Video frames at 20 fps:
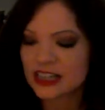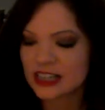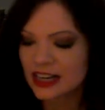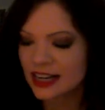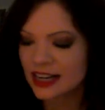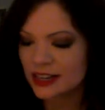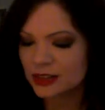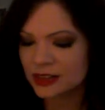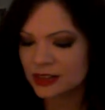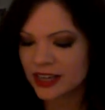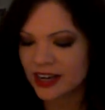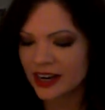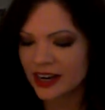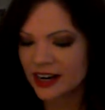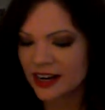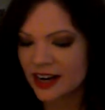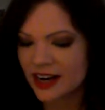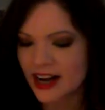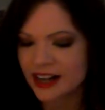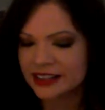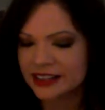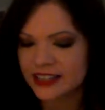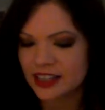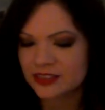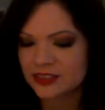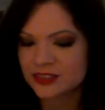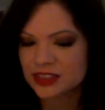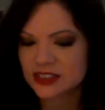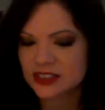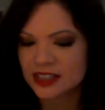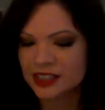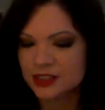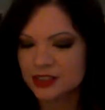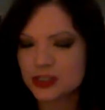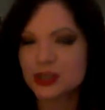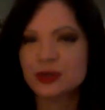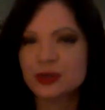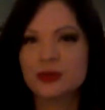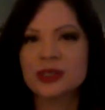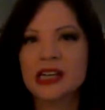I don't care. I have to like
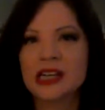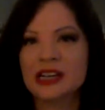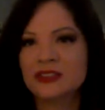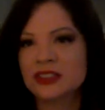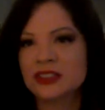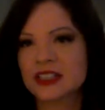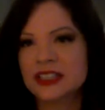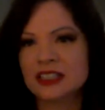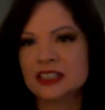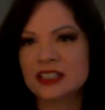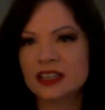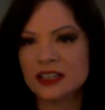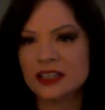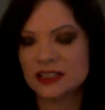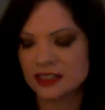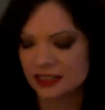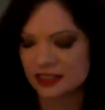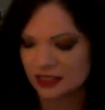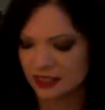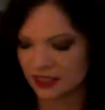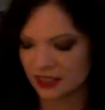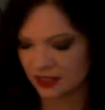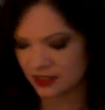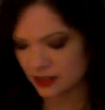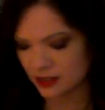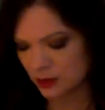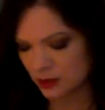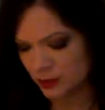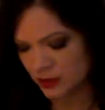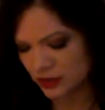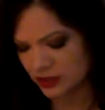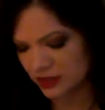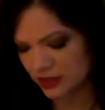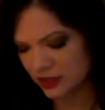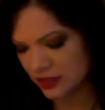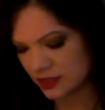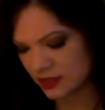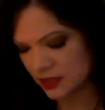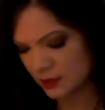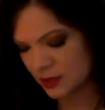do whatever it takes to get this
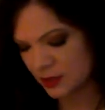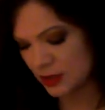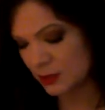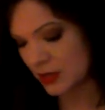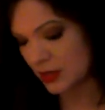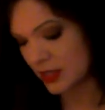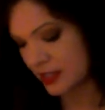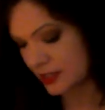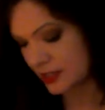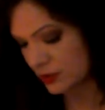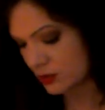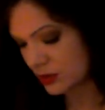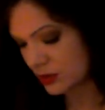person to be mine or